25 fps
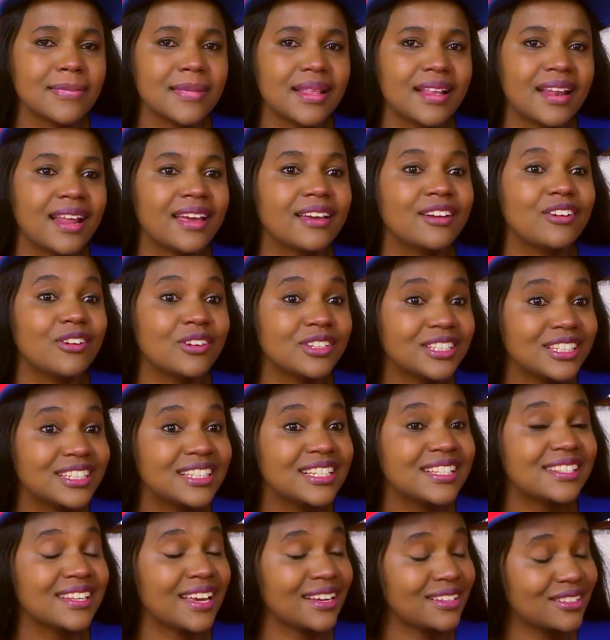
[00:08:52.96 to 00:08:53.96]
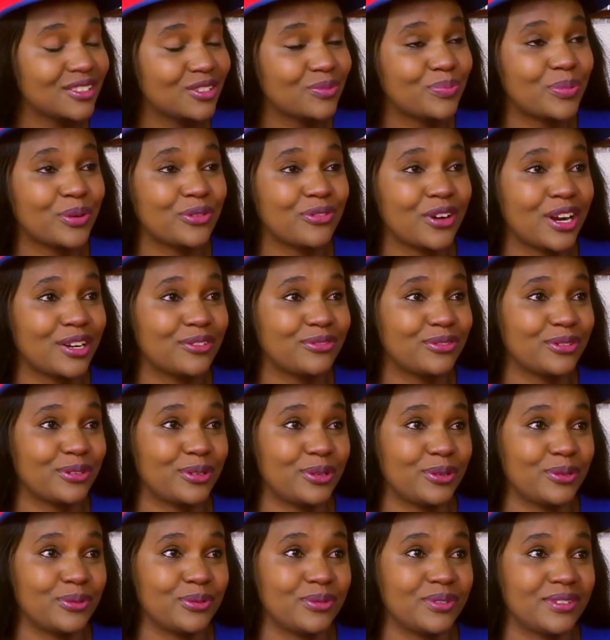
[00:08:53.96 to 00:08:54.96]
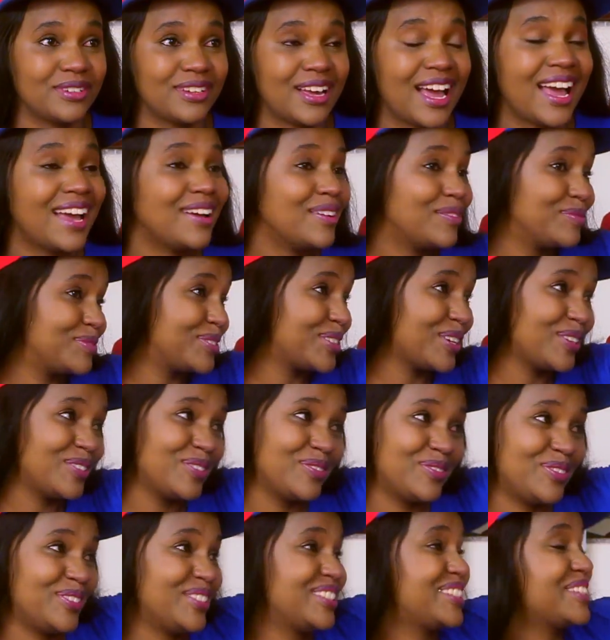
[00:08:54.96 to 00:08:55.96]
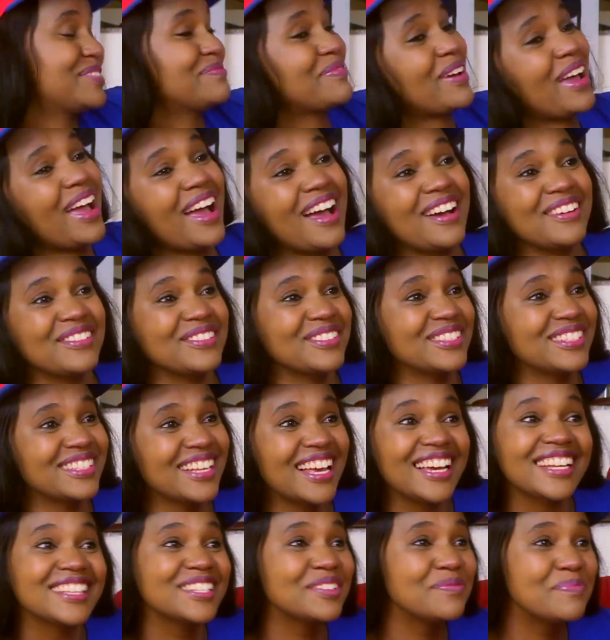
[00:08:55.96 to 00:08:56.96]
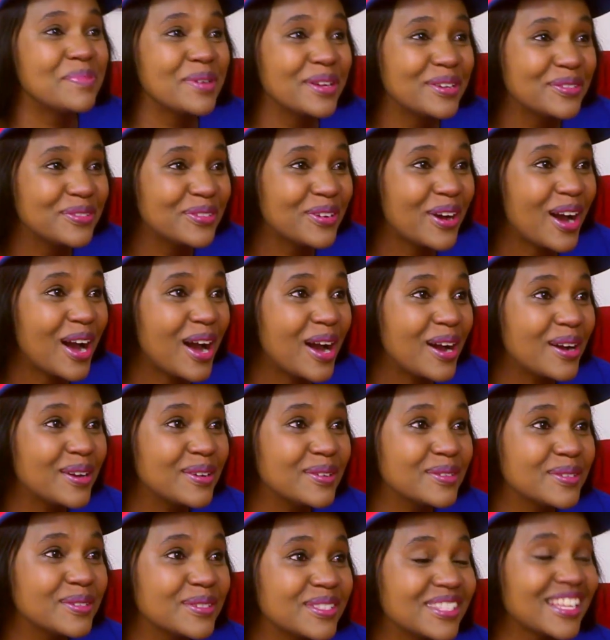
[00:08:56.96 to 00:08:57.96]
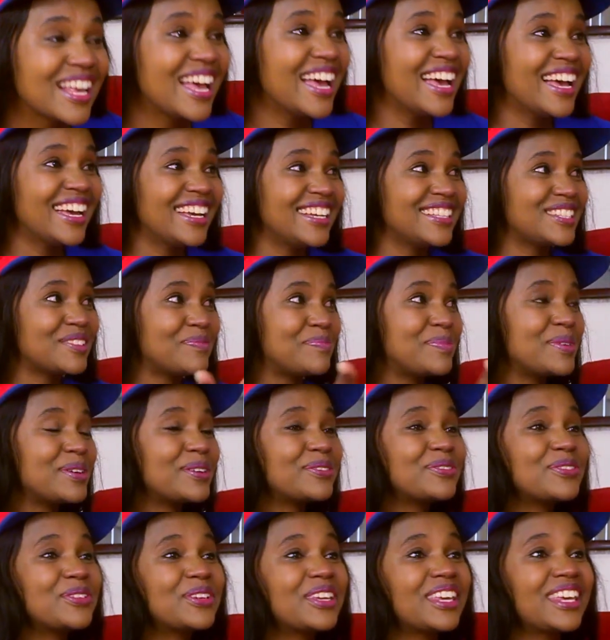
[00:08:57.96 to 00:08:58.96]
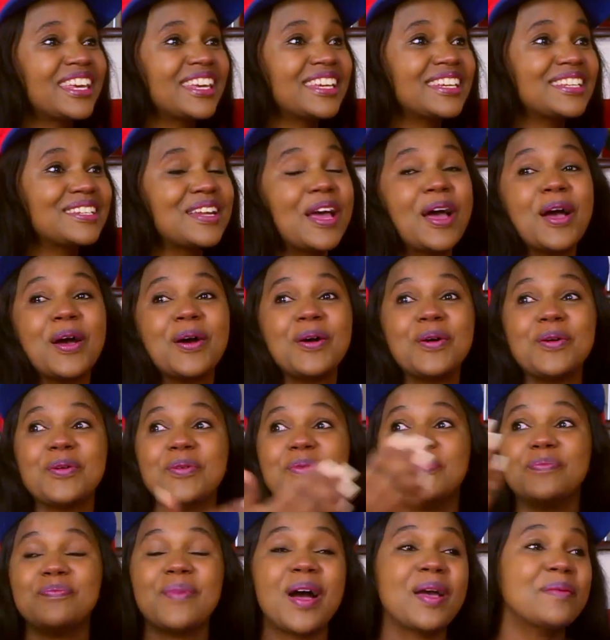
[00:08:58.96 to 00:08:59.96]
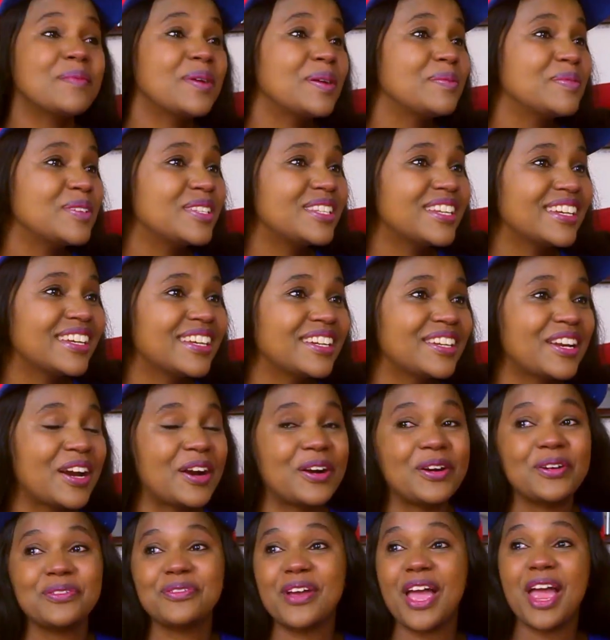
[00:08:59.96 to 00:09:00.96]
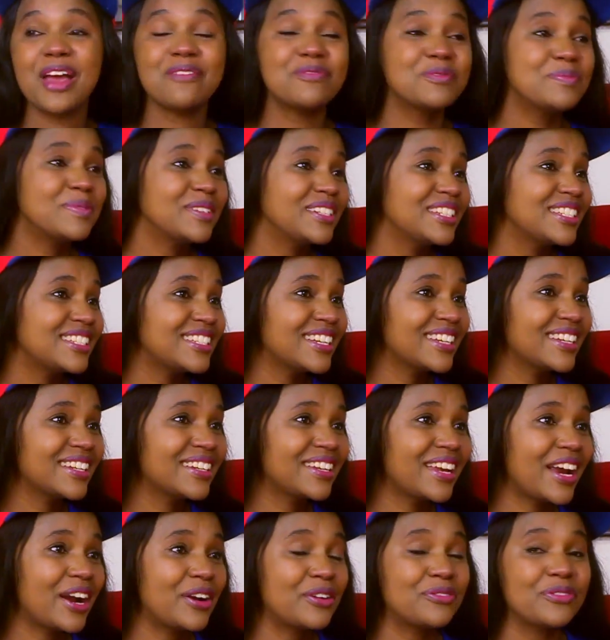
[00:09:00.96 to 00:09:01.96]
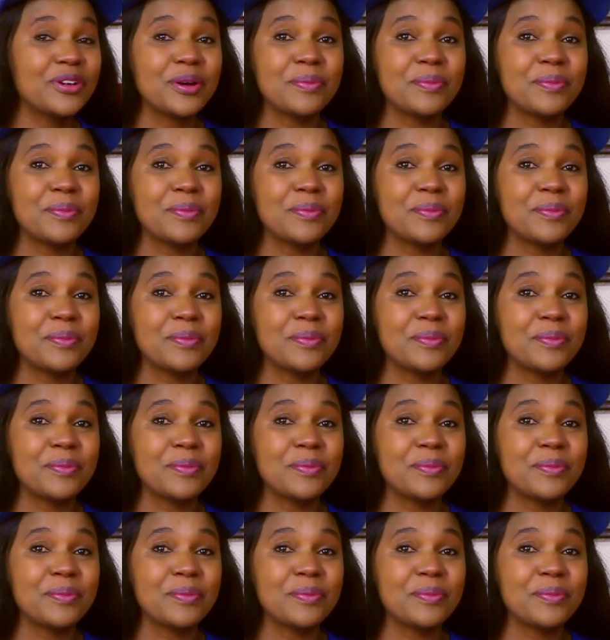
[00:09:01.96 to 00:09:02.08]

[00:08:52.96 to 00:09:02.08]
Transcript: Like God decides to provide for you. I'm sure you've looked at my house. It's a beautiful house. It's a beautiful kid. My mom is taken care of. Everybody's taken care of.